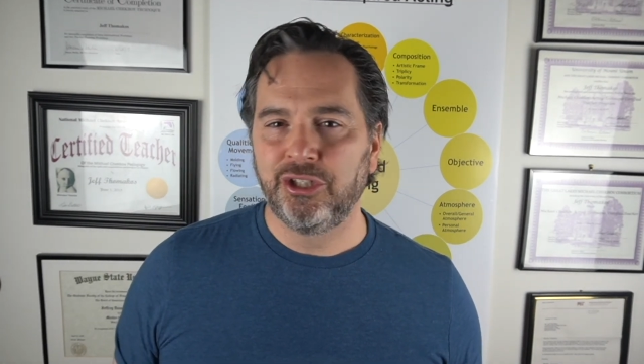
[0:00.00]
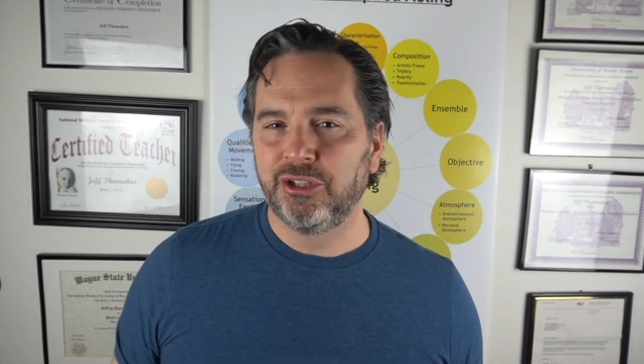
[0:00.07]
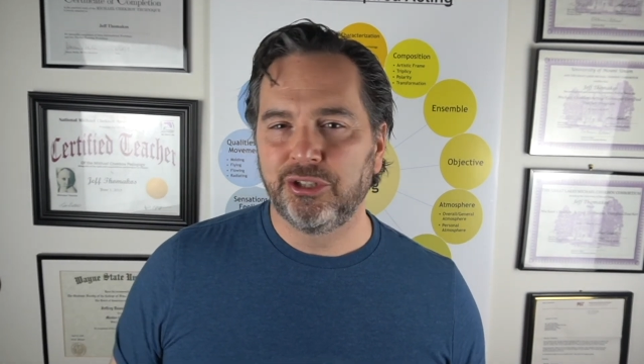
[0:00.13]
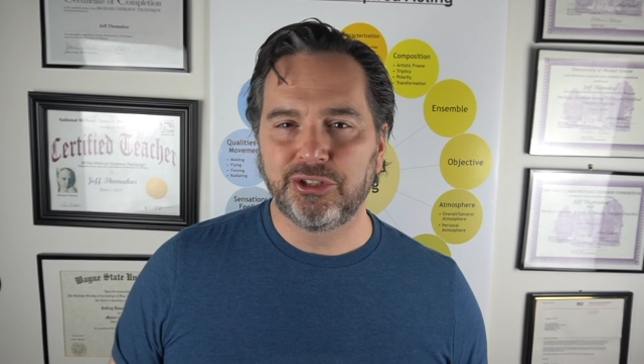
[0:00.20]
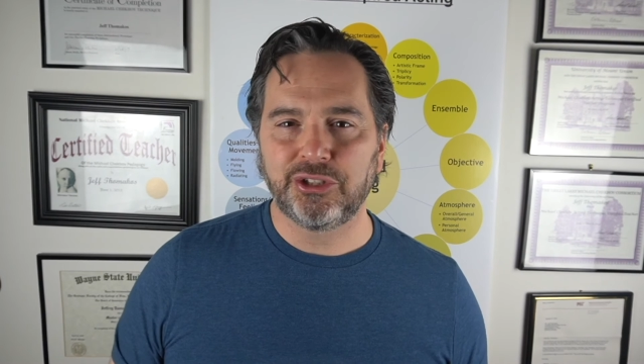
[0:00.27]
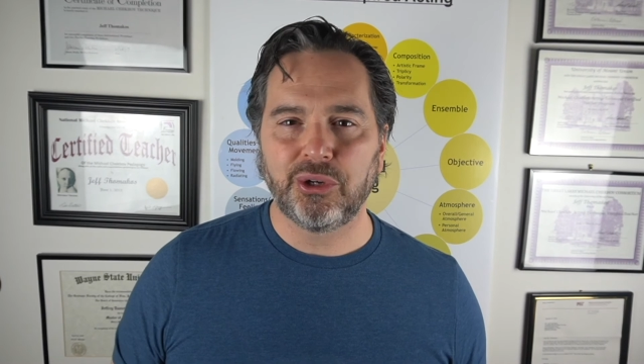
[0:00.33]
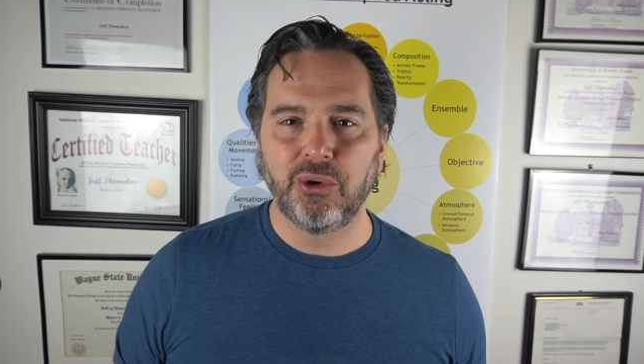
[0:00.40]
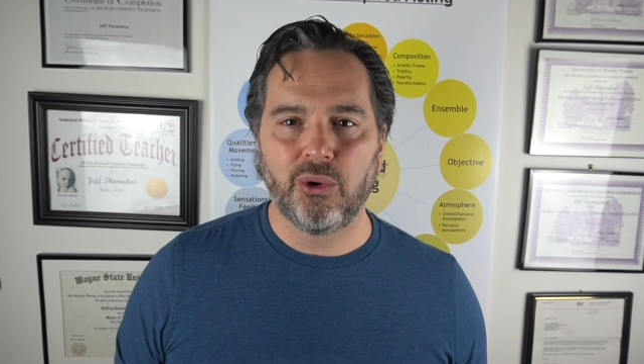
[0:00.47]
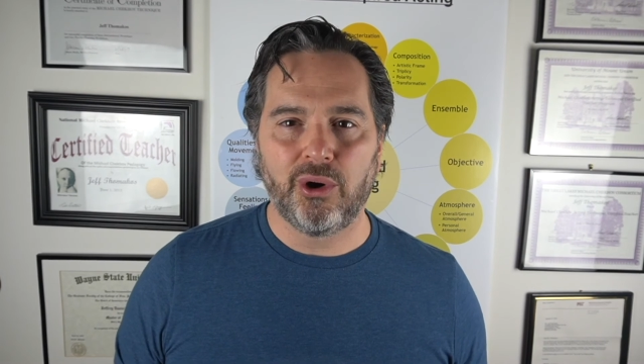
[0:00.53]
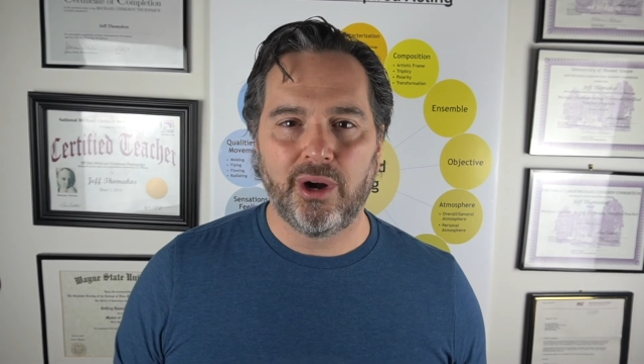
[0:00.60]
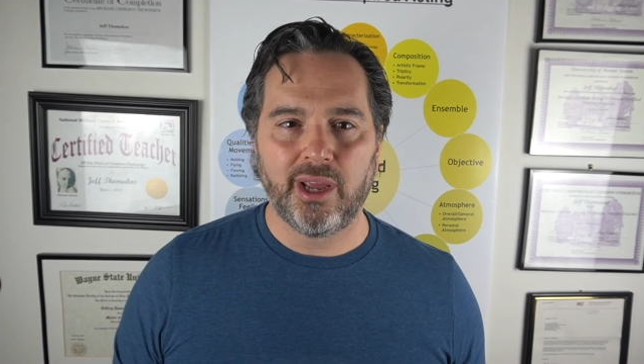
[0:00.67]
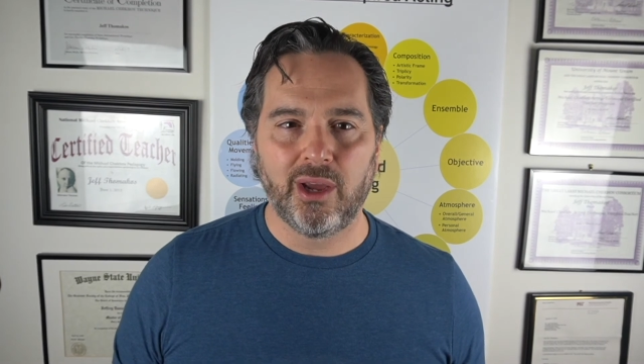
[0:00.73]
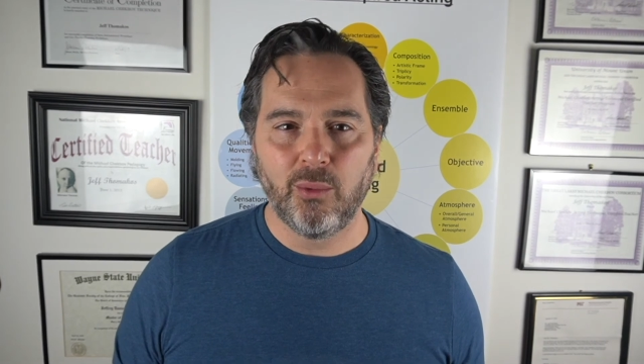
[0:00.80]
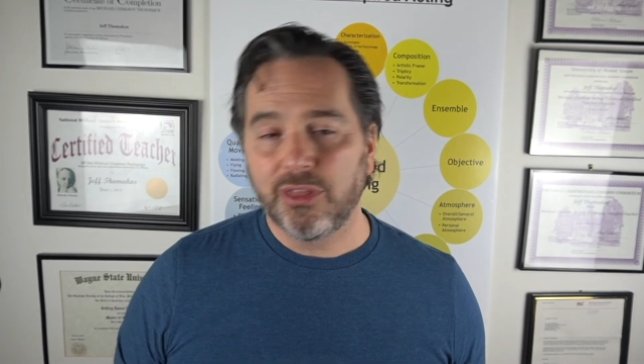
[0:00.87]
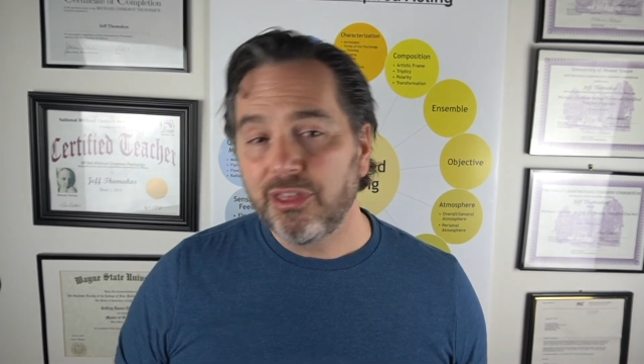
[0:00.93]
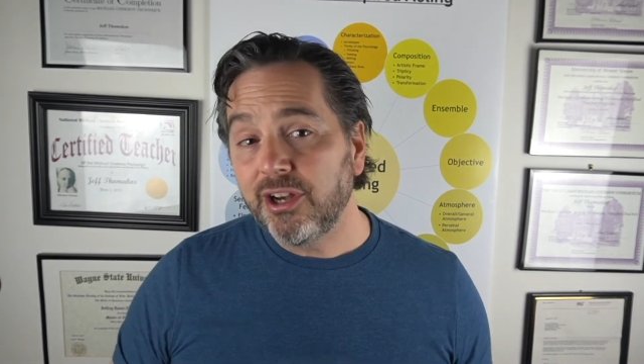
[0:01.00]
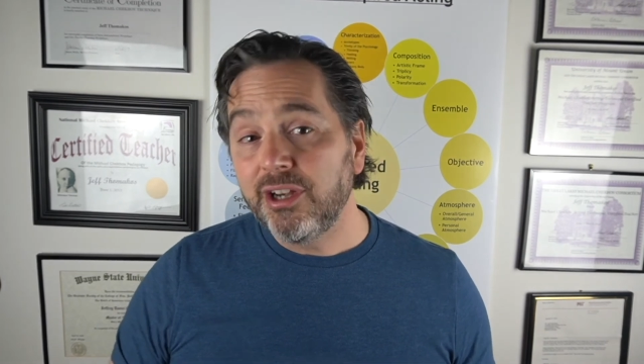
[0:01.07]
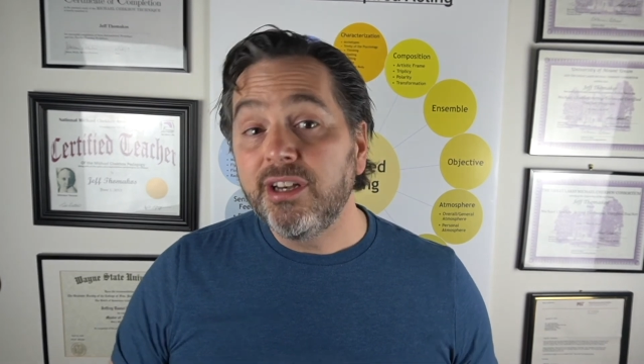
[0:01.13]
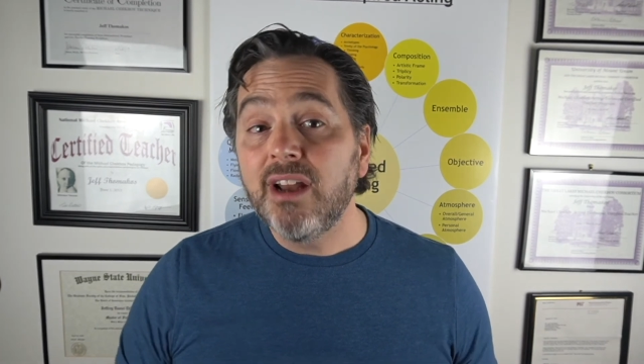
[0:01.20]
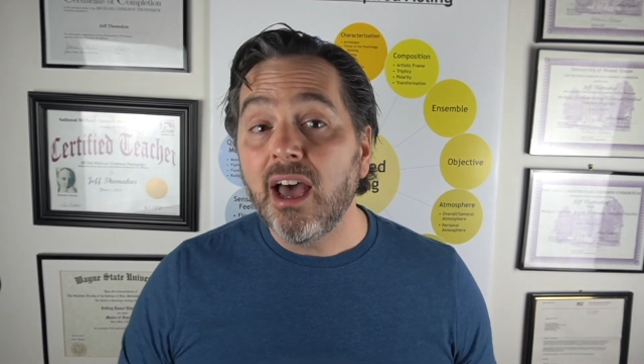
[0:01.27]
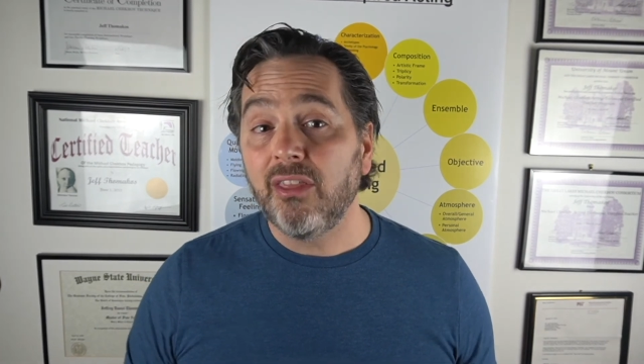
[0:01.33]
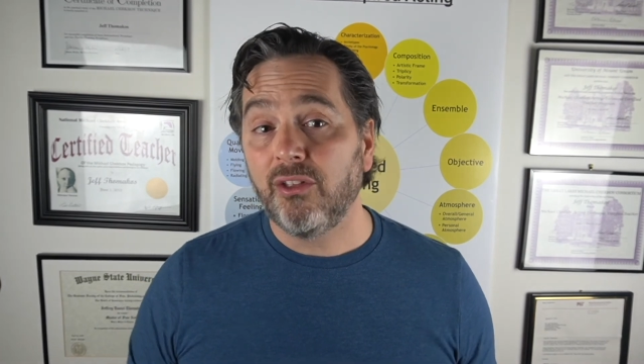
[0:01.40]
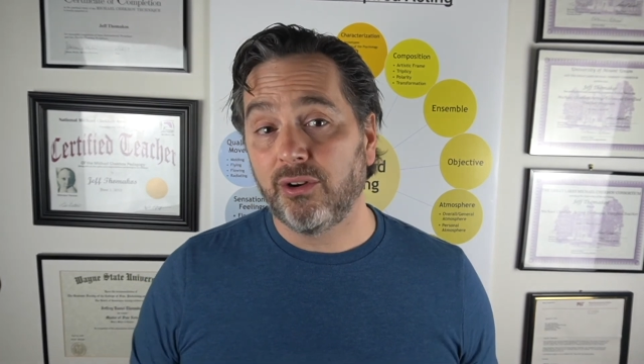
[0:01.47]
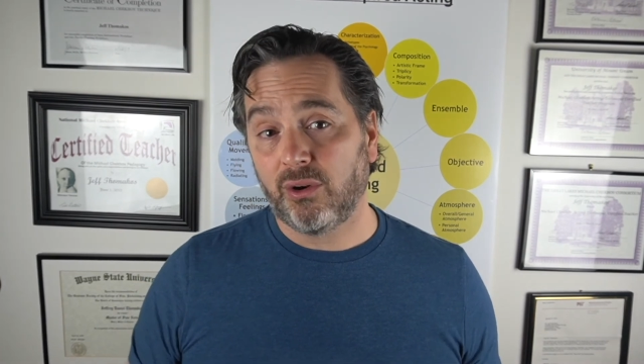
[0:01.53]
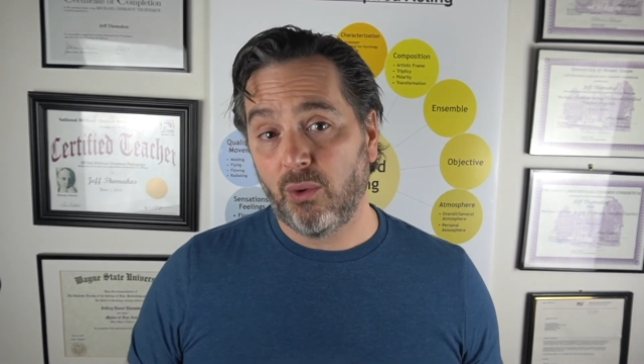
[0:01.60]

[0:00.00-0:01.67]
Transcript: into scoring with another